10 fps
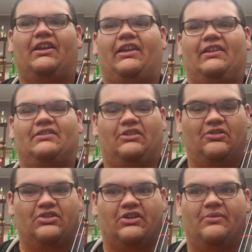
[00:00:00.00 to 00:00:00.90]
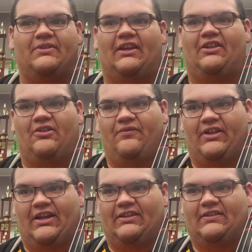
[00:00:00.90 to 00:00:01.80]
is no sharps and no
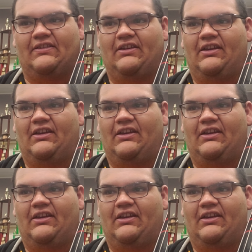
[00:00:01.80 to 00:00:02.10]
flats.